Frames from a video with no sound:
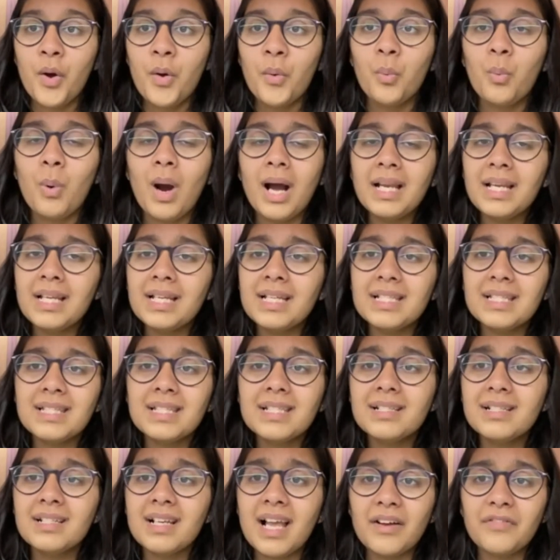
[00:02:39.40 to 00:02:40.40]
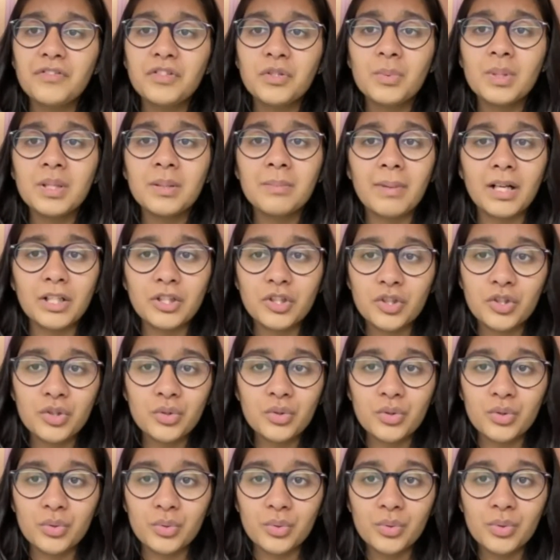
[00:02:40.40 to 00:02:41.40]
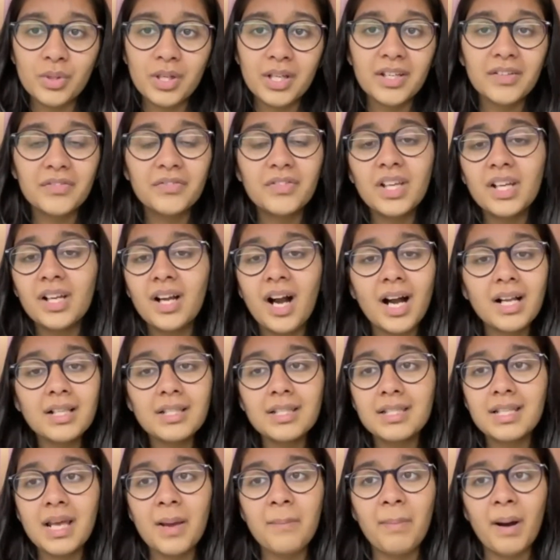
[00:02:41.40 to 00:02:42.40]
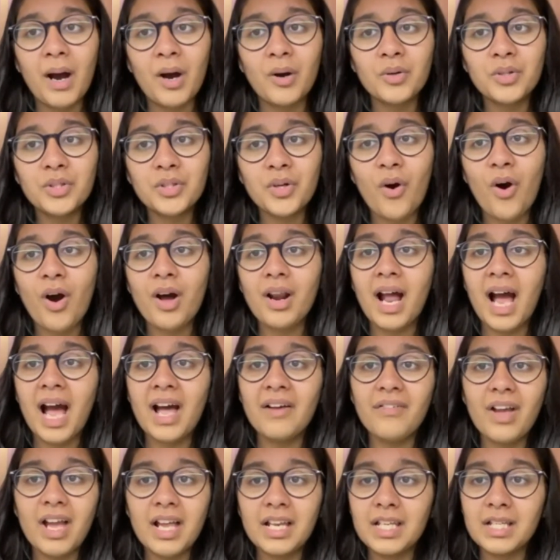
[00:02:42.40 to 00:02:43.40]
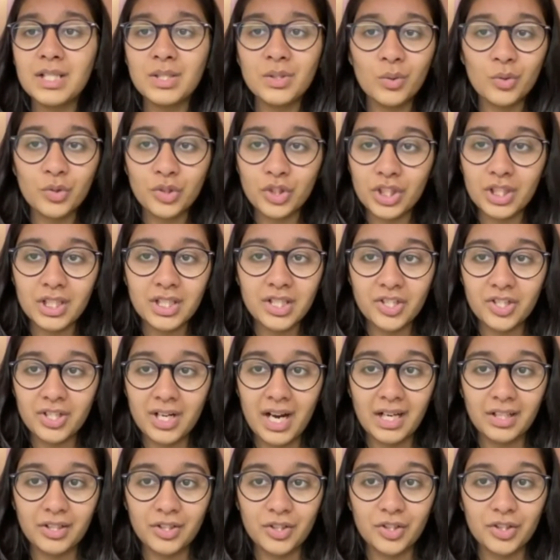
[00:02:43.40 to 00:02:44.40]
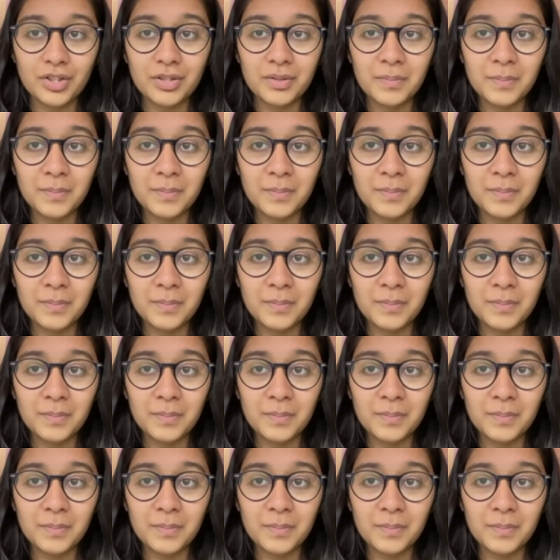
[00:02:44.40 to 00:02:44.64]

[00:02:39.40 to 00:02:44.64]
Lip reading: One isn't left with much to do if they can't step out or have any social interaction.